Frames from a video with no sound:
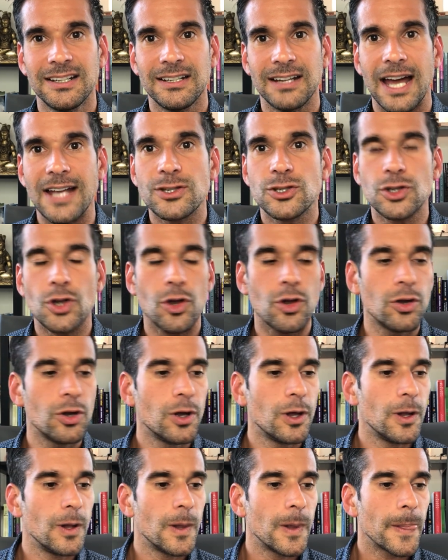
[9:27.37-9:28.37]
And so
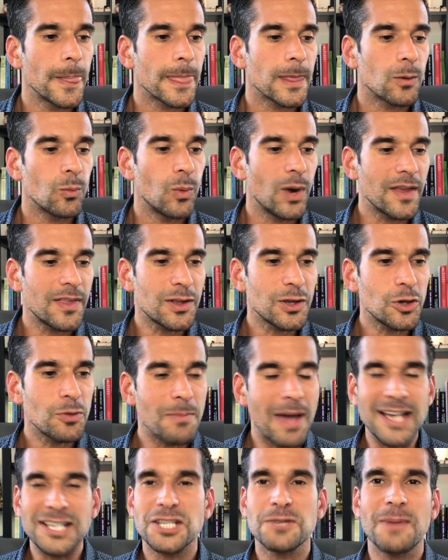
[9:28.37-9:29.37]
whether you
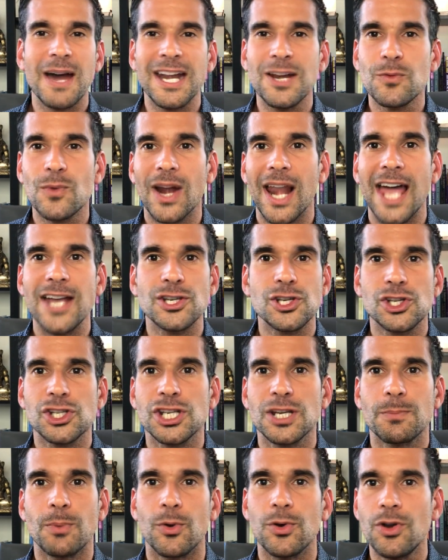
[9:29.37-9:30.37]
masturbate in a
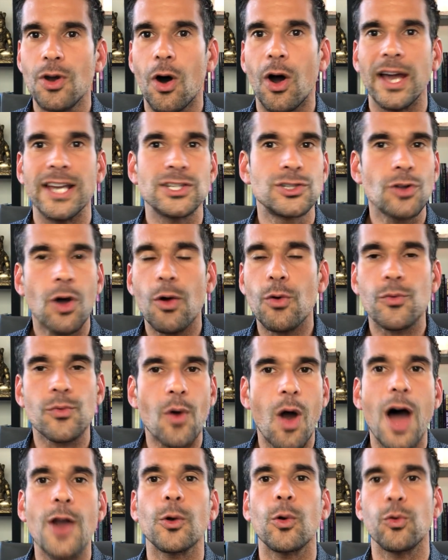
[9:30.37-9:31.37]
relationship or not is not
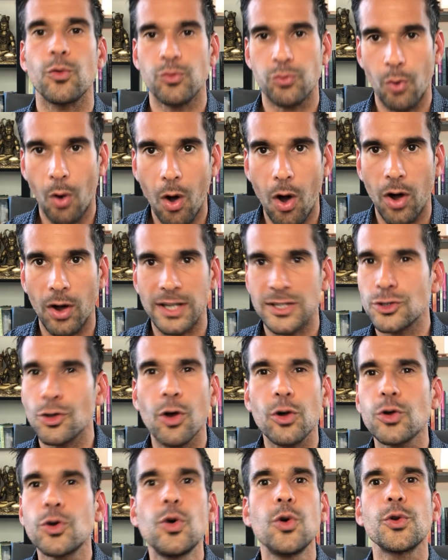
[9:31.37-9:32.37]
right or wrong. It's
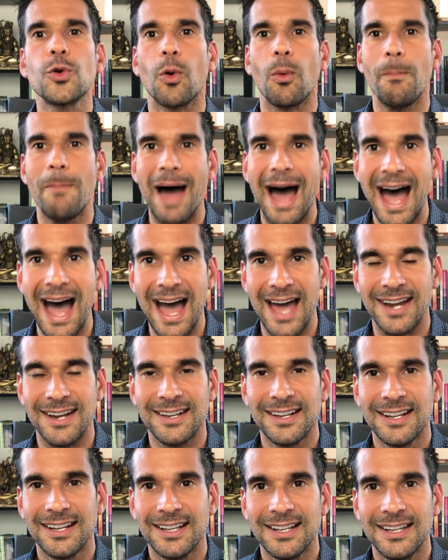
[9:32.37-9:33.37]
not good or bad.
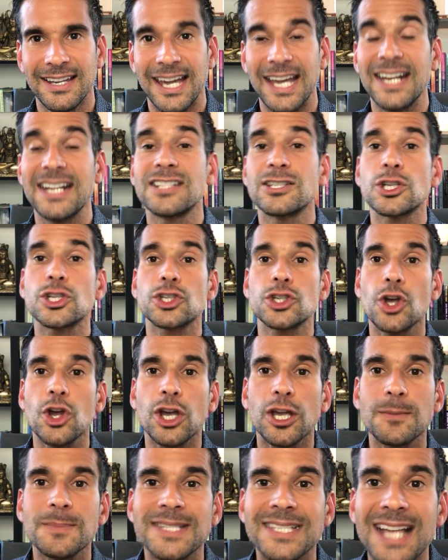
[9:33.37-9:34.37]
It is the
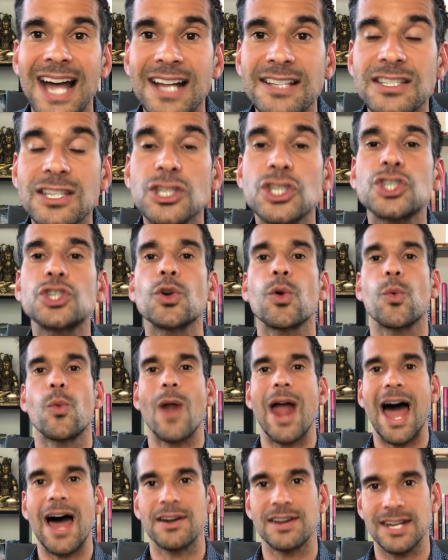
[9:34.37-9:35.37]
circumstances
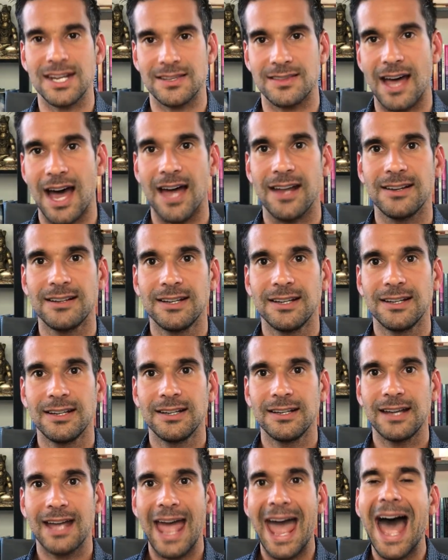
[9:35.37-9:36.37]
surrounding that.
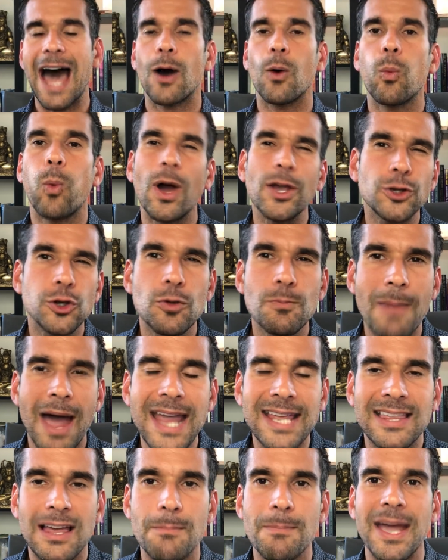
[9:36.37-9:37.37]
What you
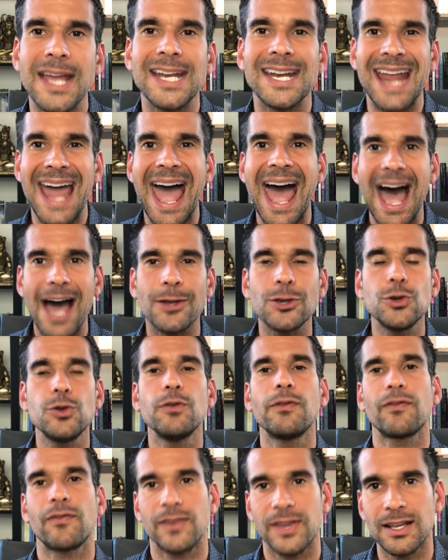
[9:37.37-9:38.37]
make that mean and how you
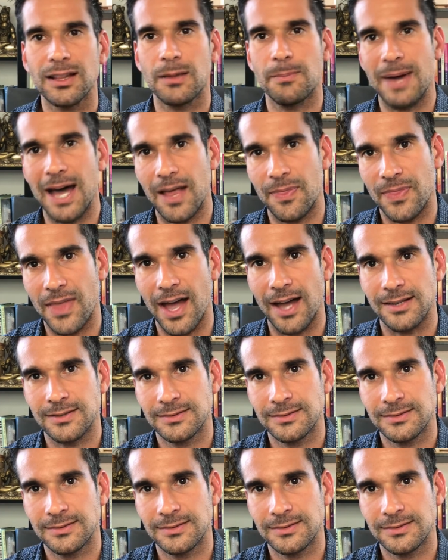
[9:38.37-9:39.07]
feel about that.